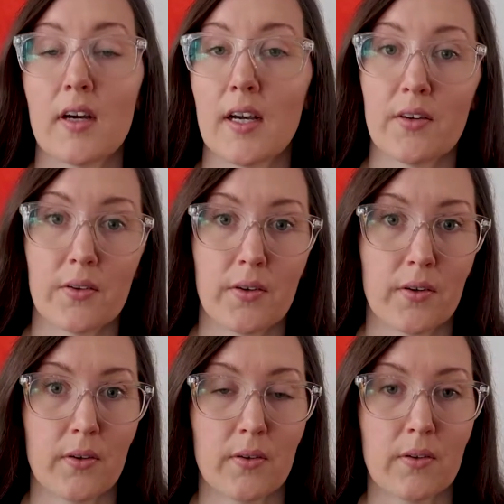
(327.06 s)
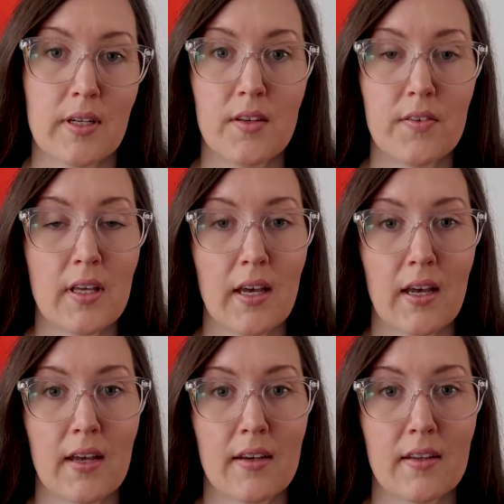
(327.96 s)
I don't know. If he
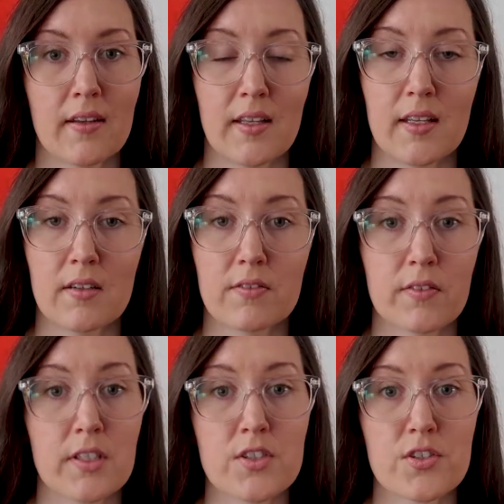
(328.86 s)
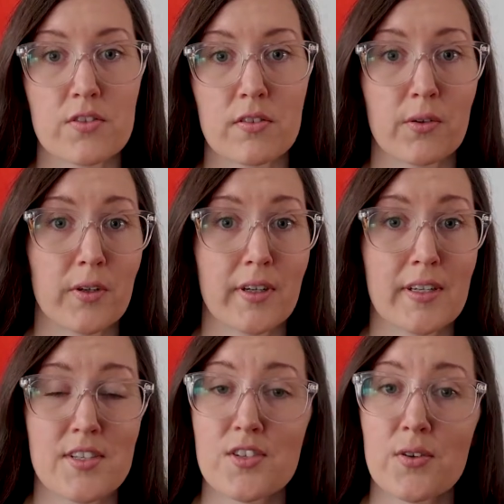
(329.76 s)
had a flush or
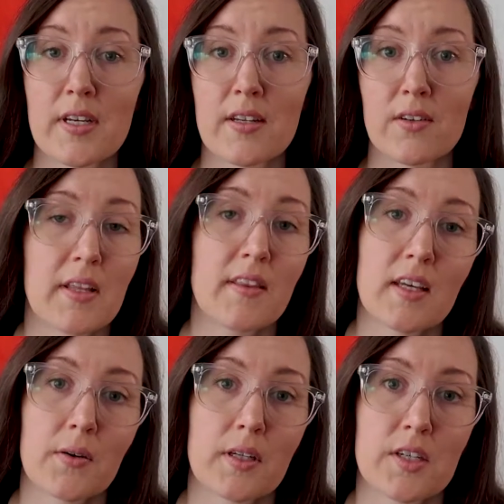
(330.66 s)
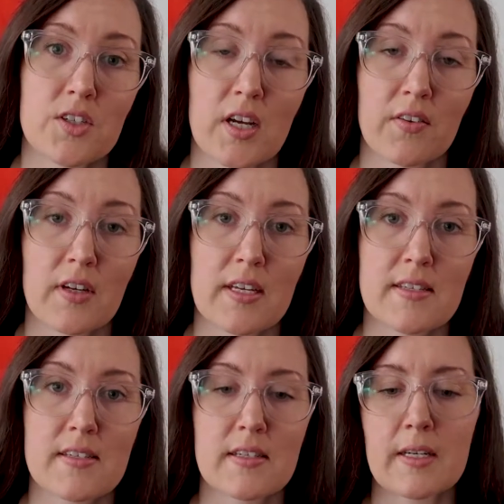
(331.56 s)
a straight, I think I would get check
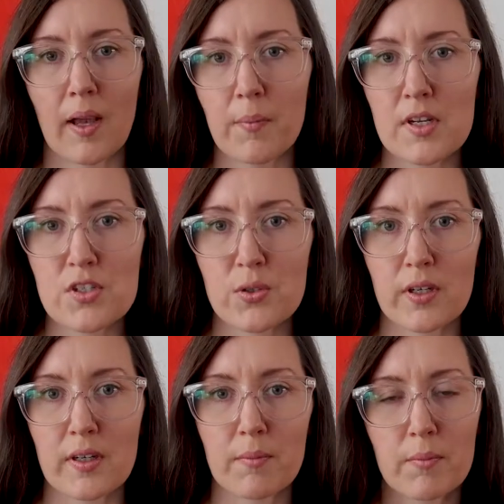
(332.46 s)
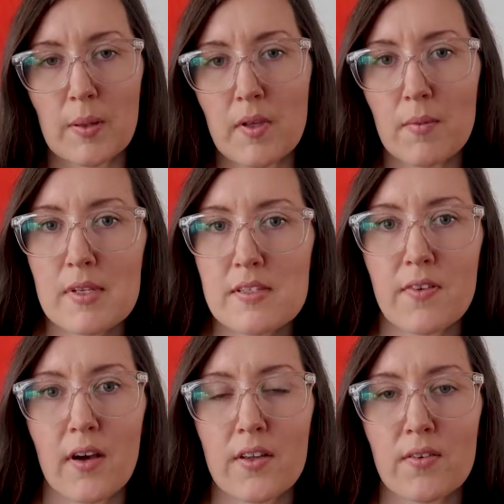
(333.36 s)
raised. I'm not sure. Maybe I missed
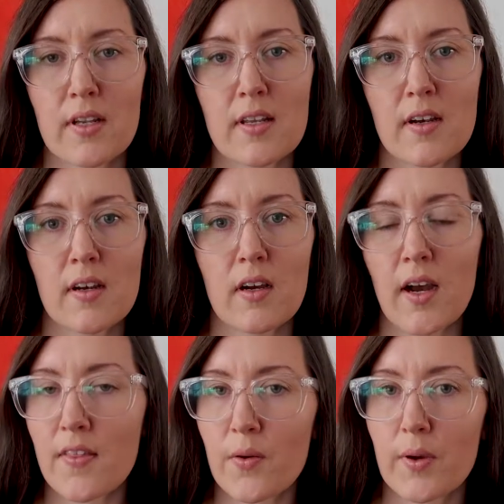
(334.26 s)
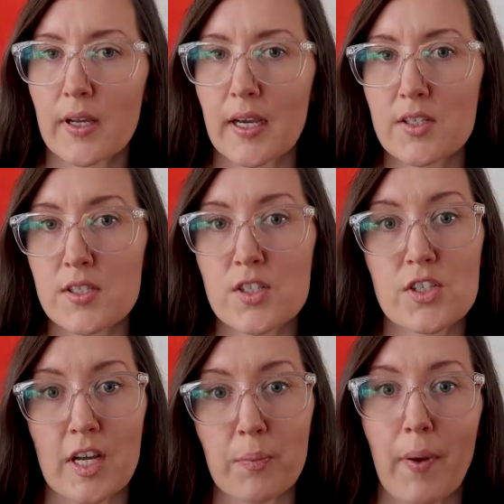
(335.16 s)
value right here. Either way, I just
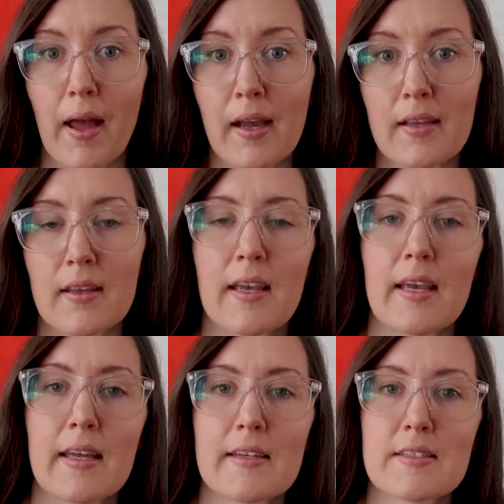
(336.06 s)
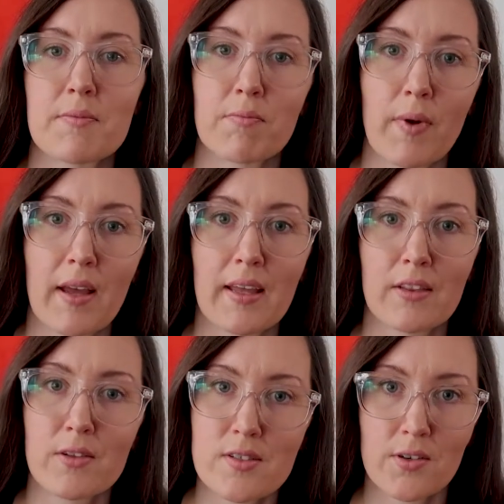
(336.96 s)
check back and my
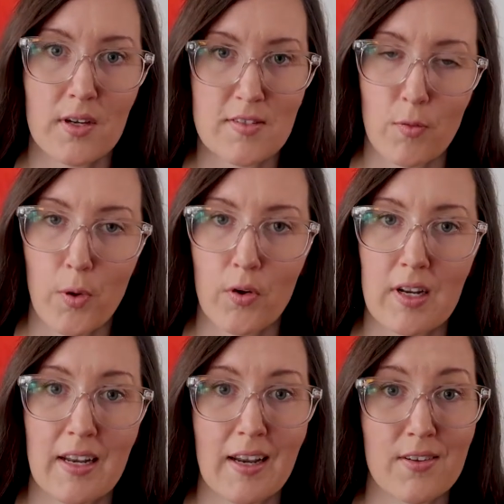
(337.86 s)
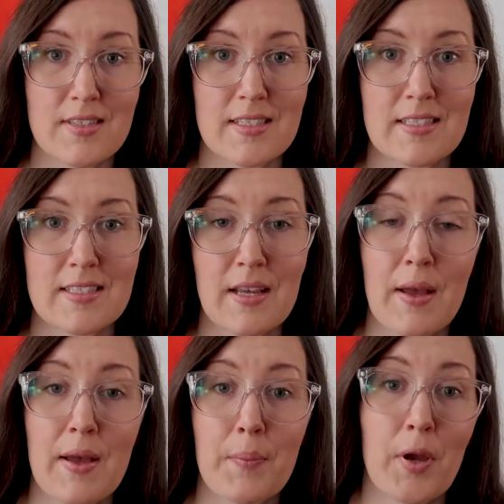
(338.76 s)
loose aggressive opponent announces
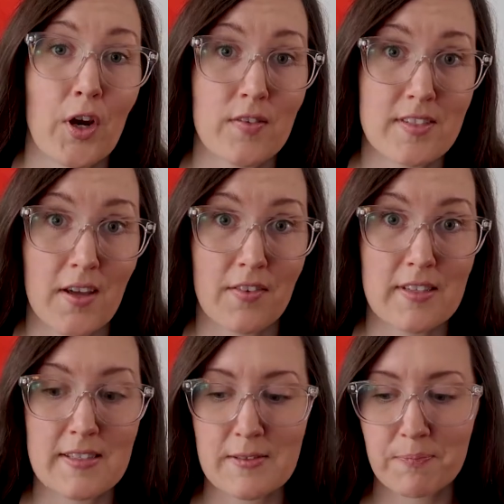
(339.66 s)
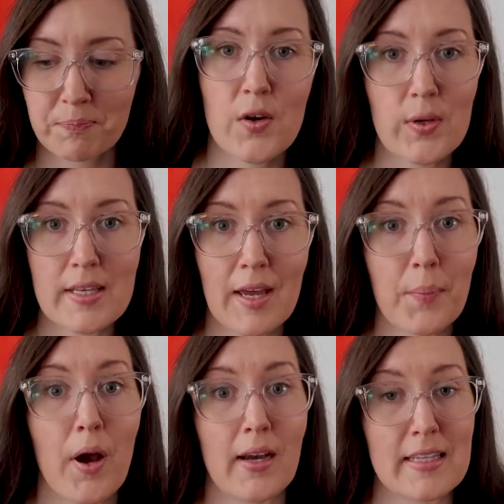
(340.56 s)
pair of sevens. So he
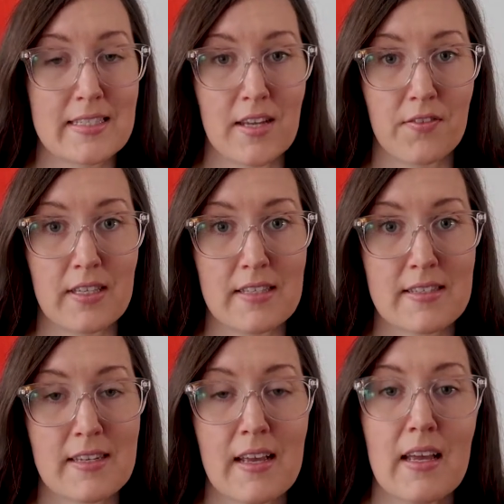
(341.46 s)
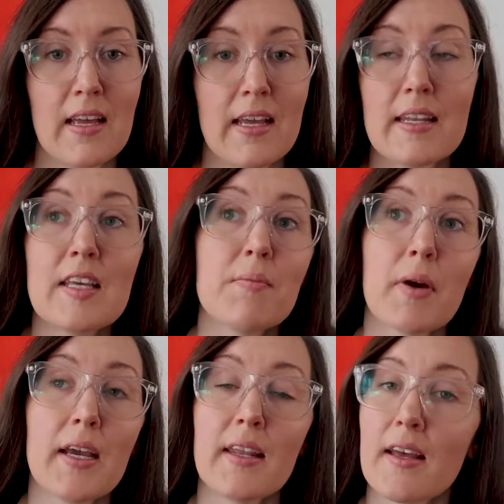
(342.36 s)
had pocket sevens, and he
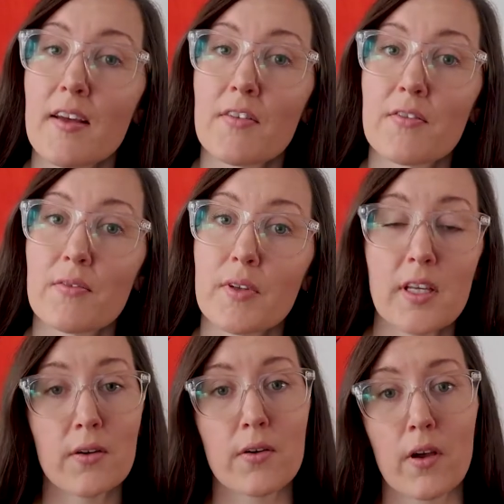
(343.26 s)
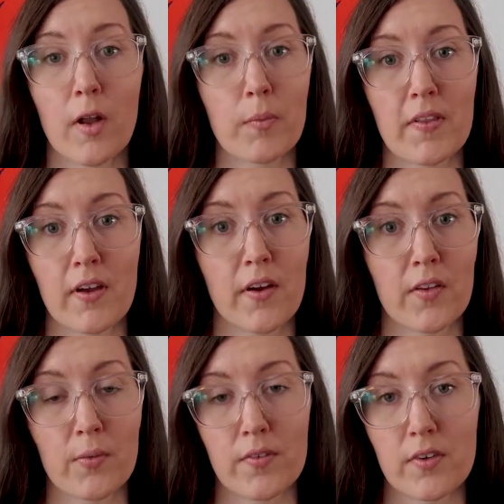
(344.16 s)
might have hero called me there on
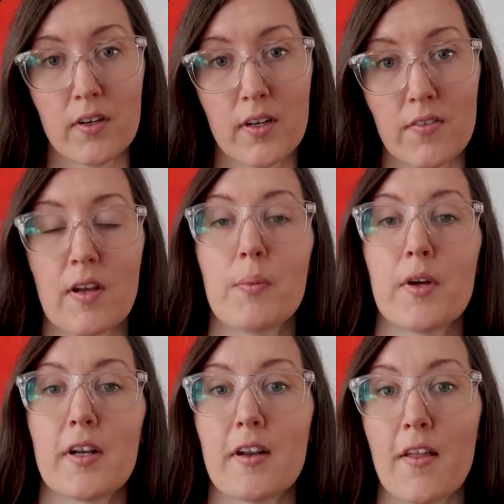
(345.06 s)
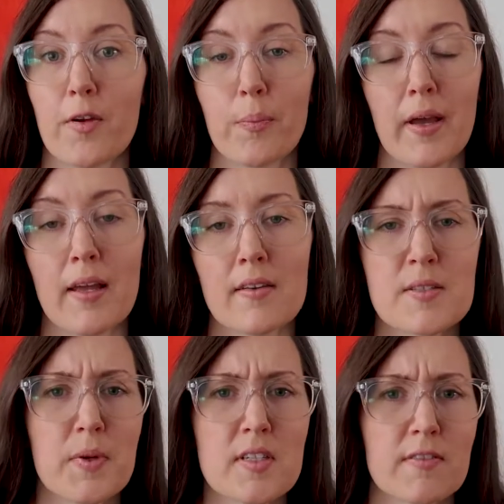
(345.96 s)
the river if I put in another bet,
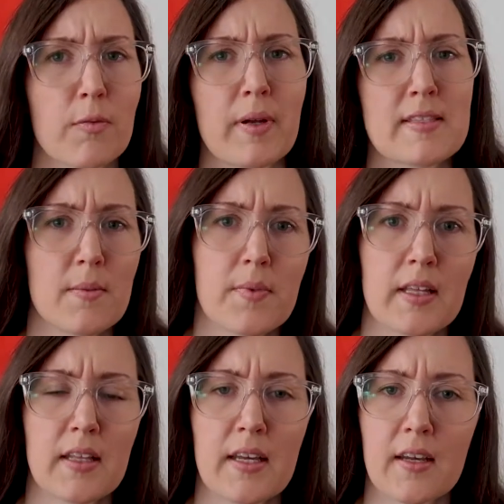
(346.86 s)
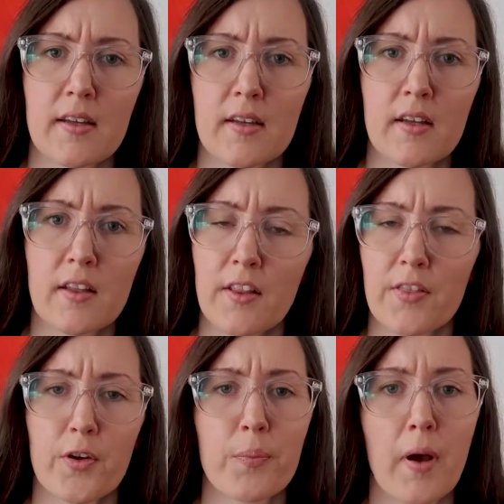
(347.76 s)
especially if I bet something like a
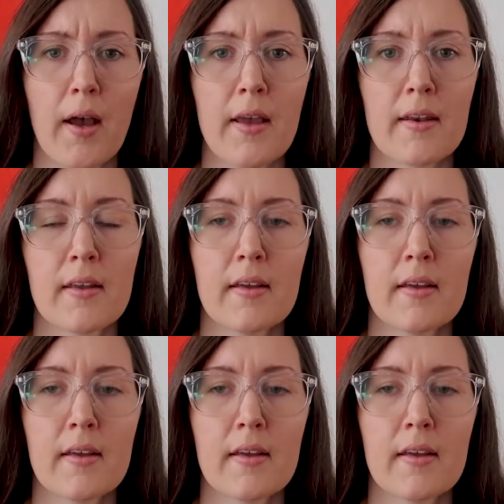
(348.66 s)
third pot.